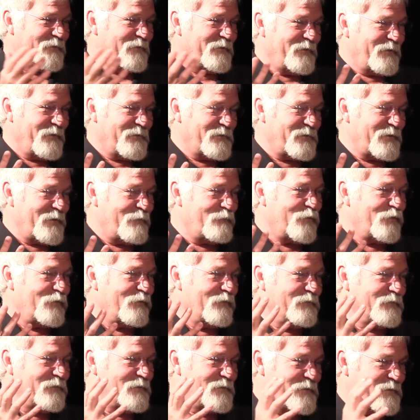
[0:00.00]
to
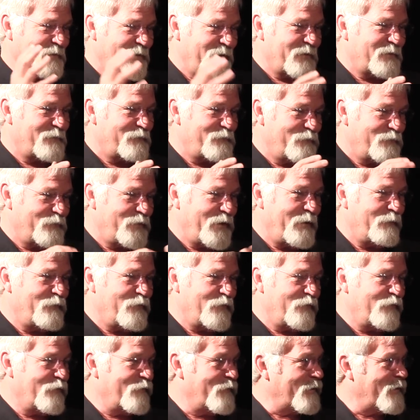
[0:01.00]
assemble six
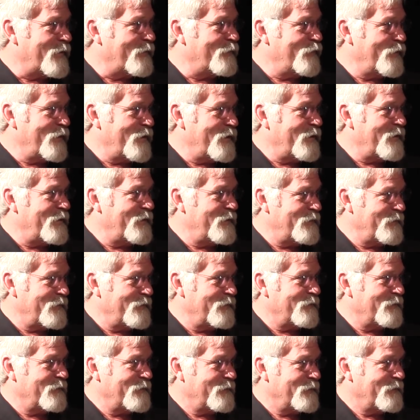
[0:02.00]
people who were committed
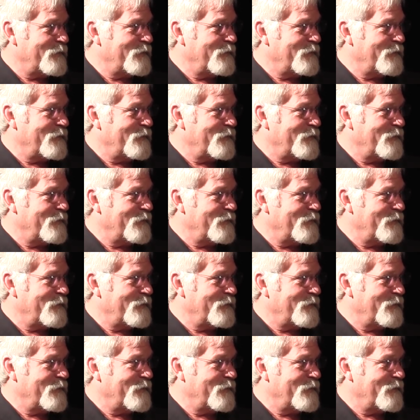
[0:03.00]
to